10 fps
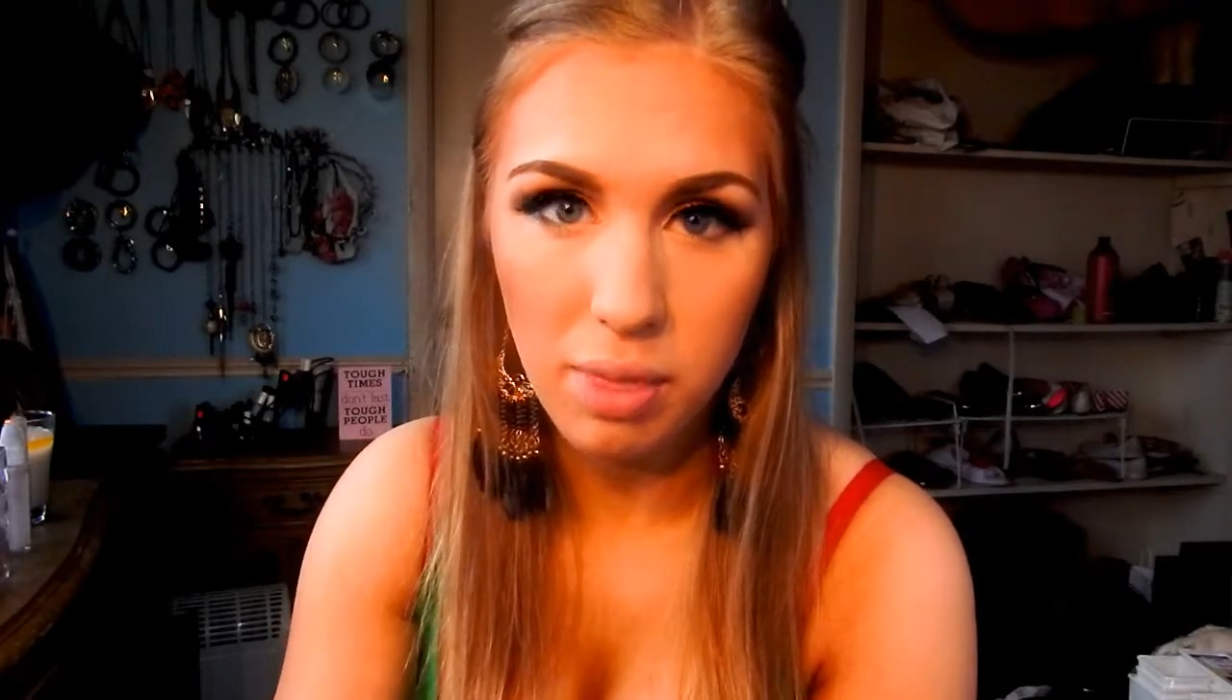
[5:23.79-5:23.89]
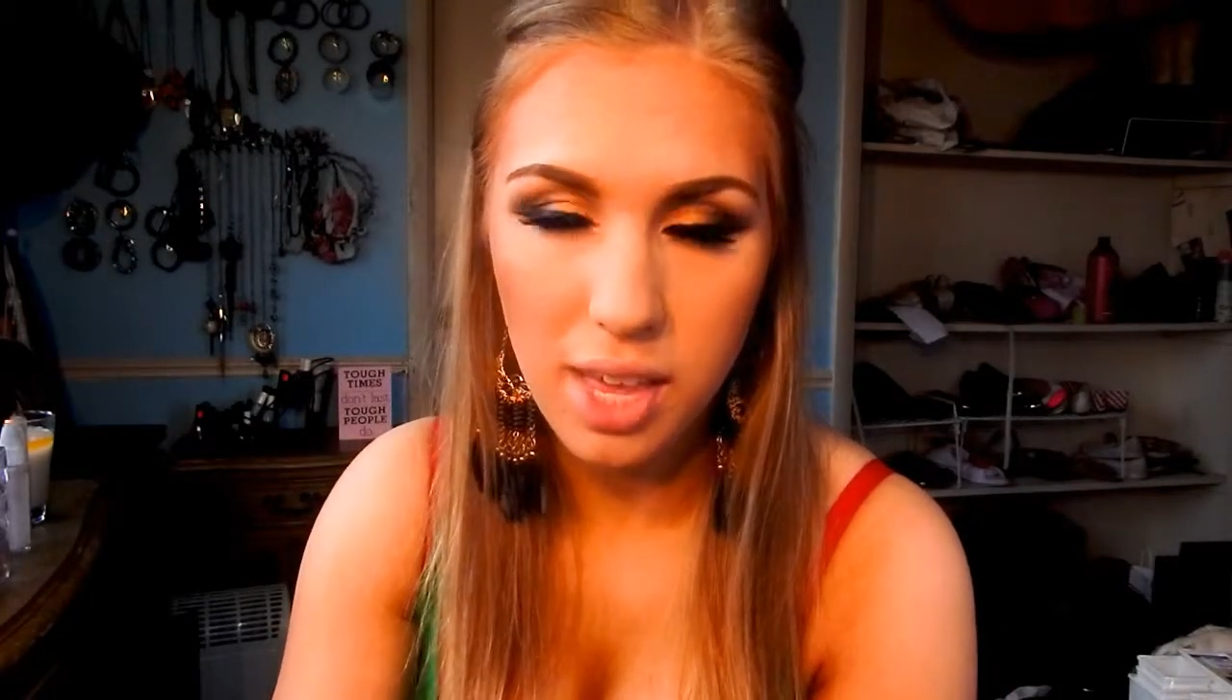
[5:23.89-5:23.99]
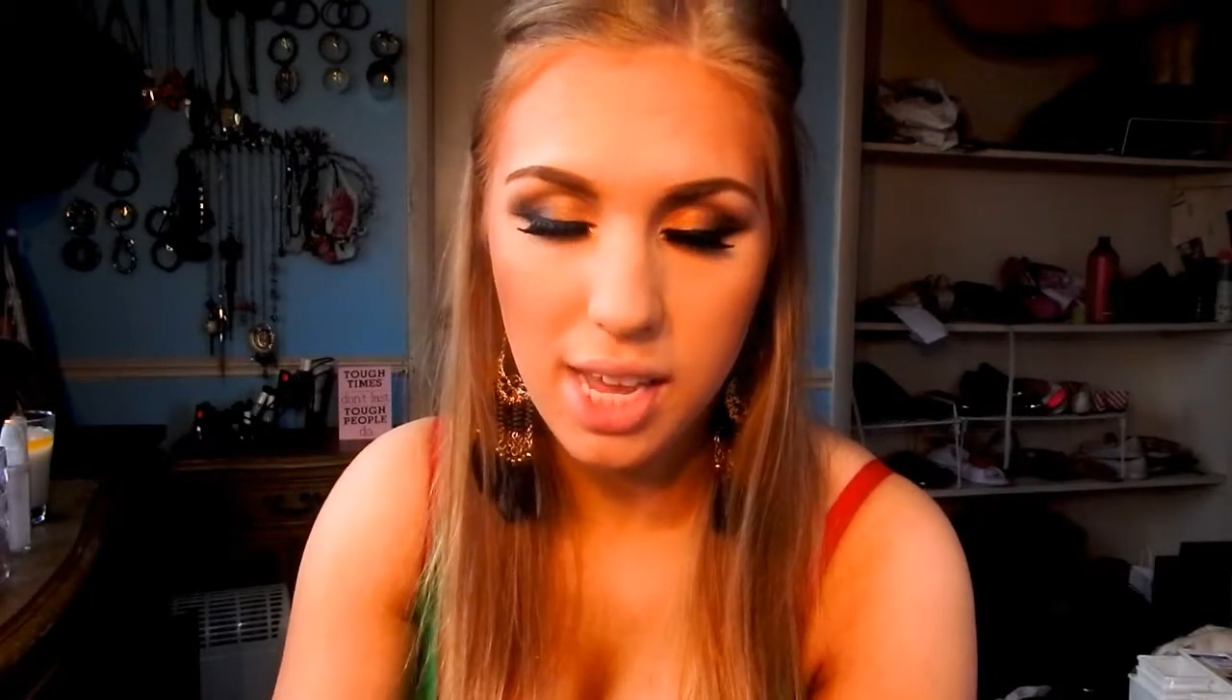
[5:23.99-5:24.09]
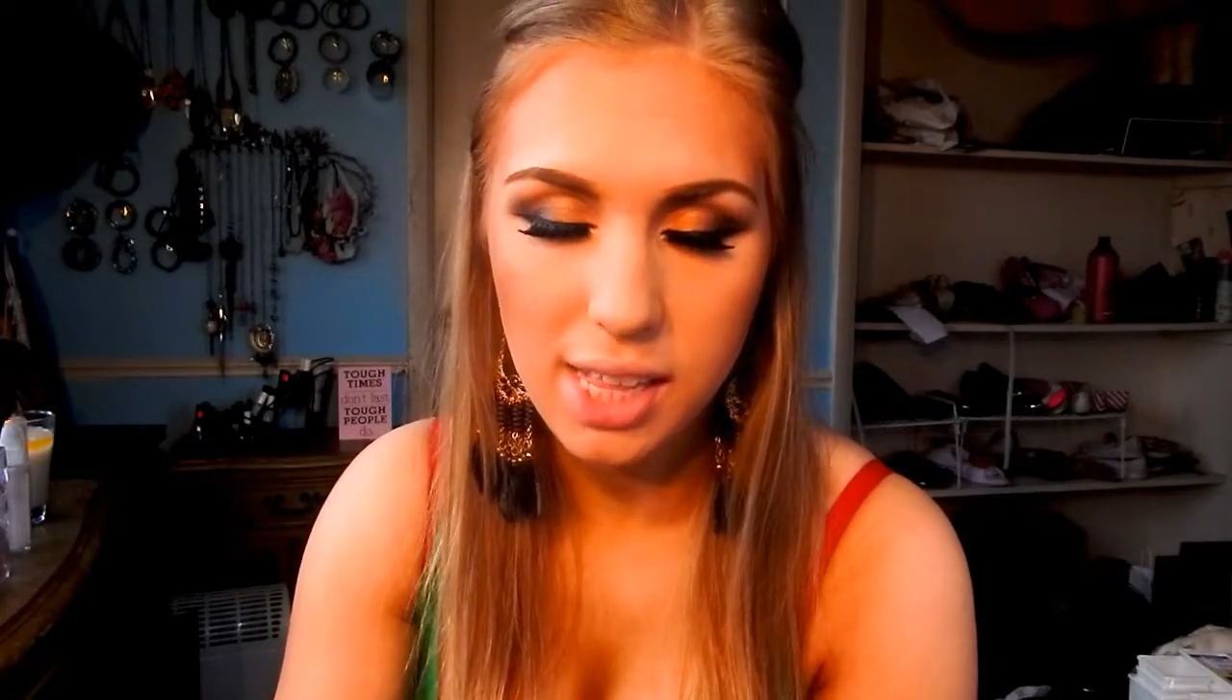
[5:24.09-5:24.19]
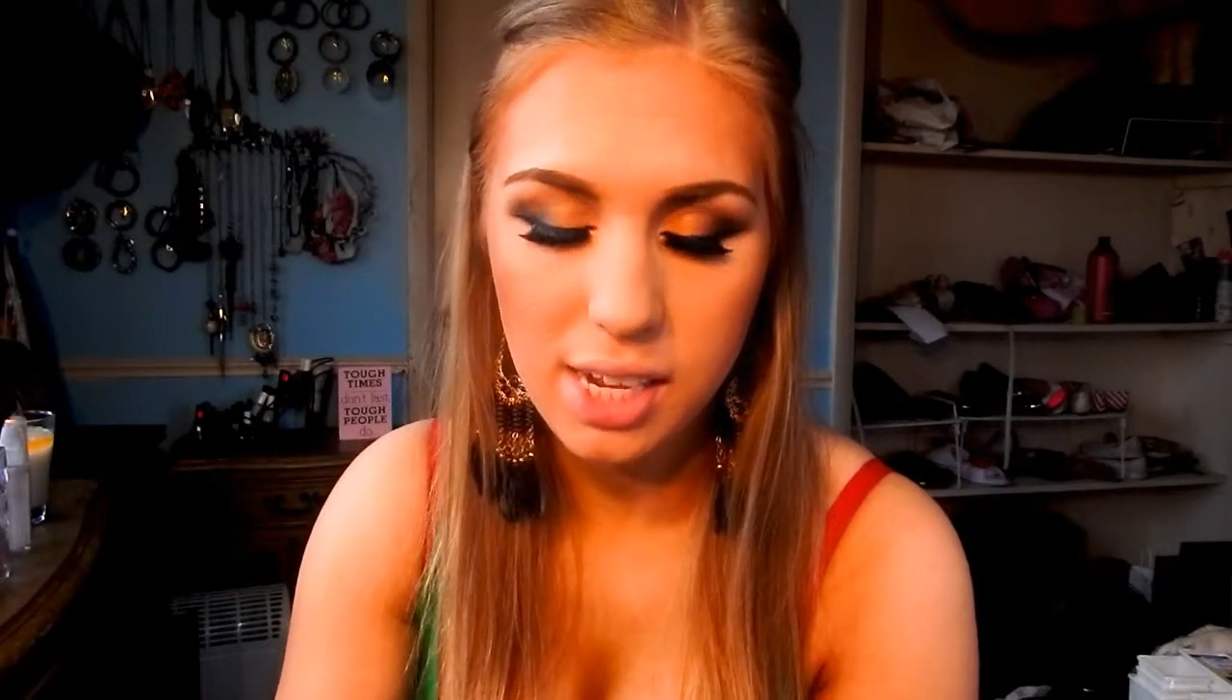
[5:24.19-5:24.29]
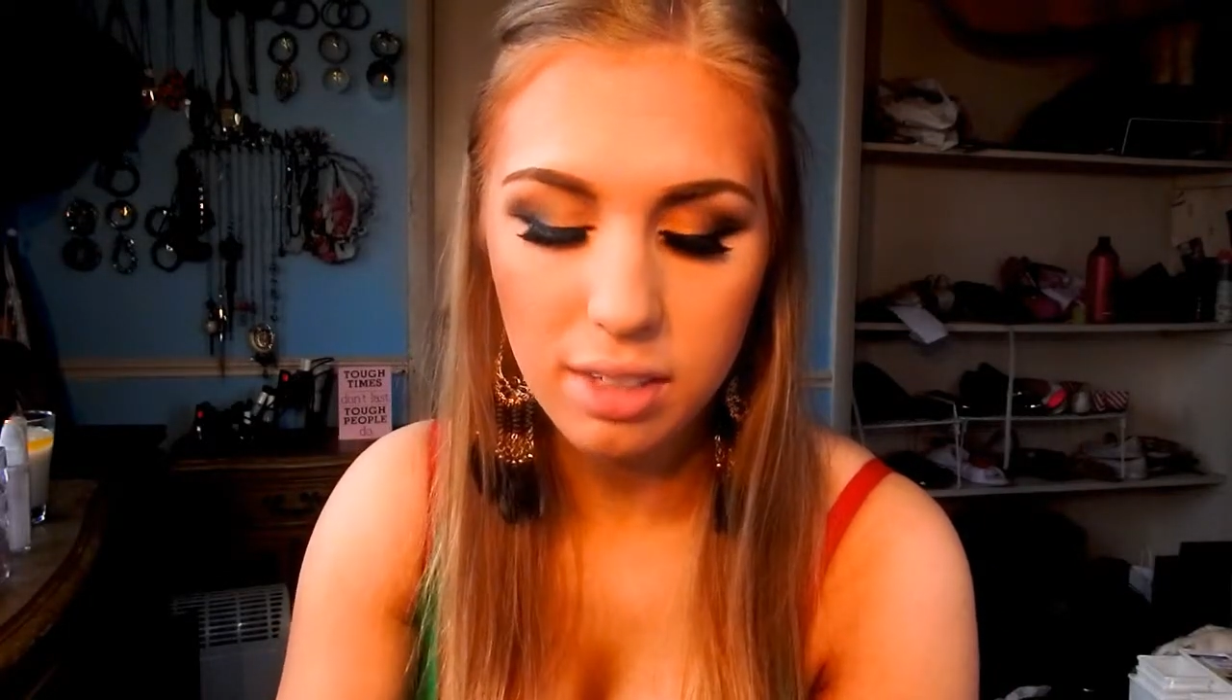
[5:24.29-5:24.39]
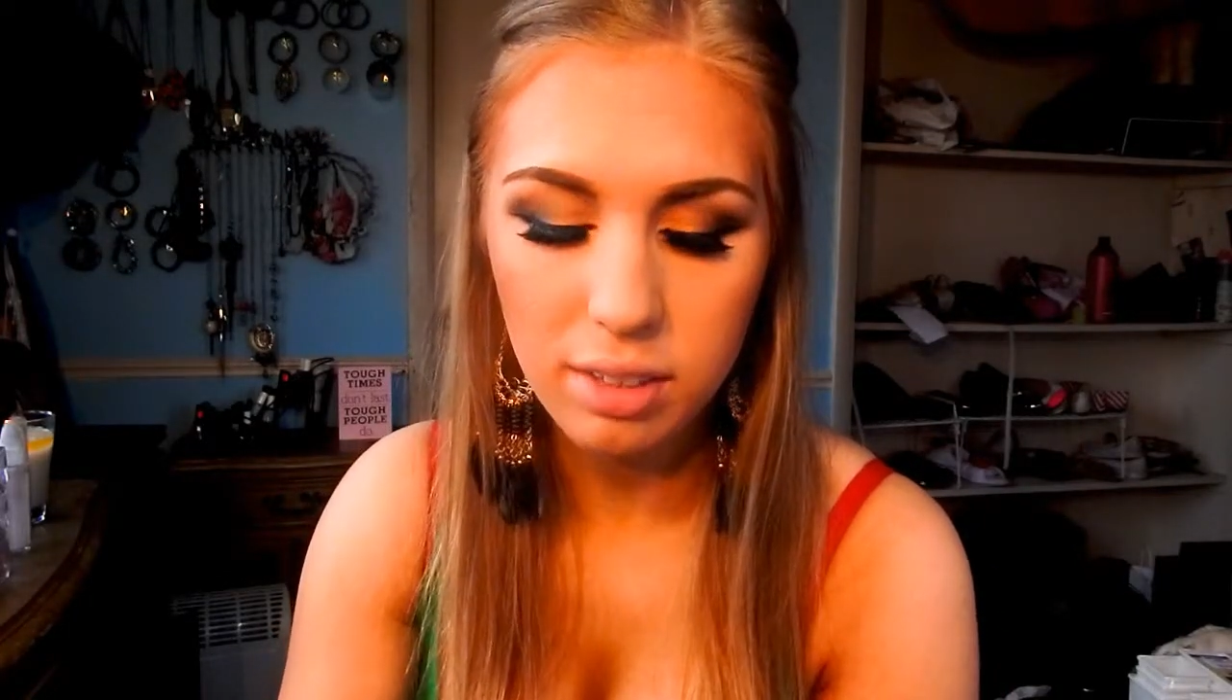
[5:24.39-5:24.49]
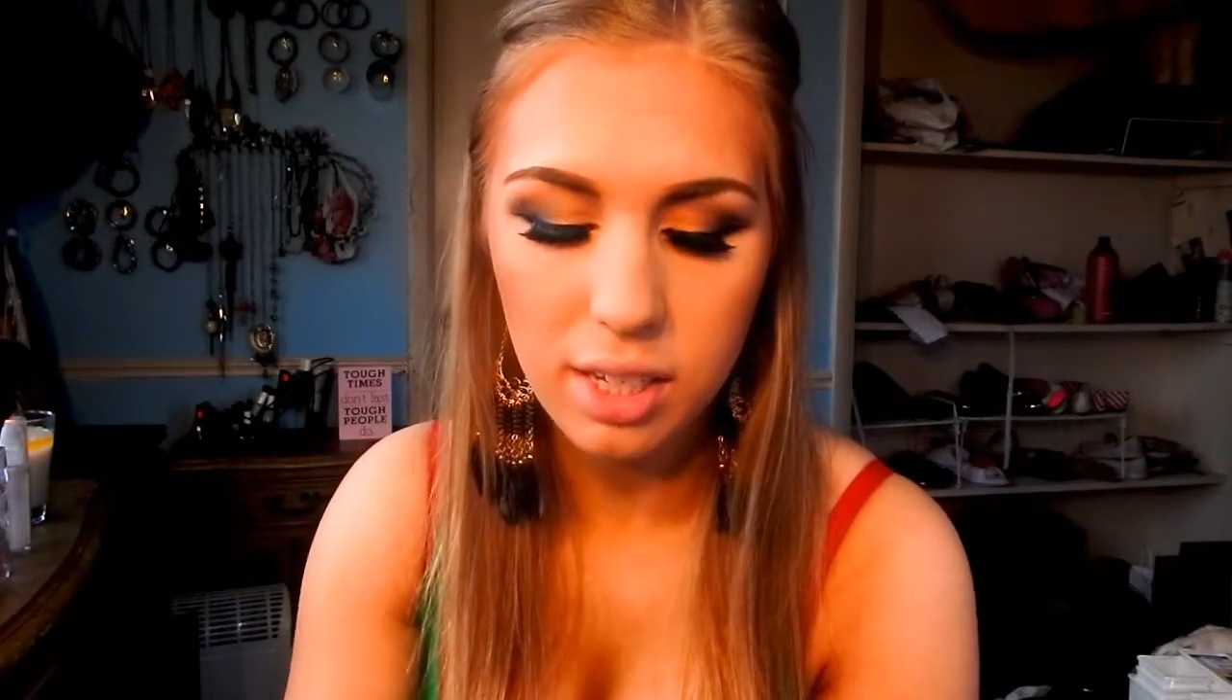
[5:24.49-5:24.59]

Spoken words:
thing in there,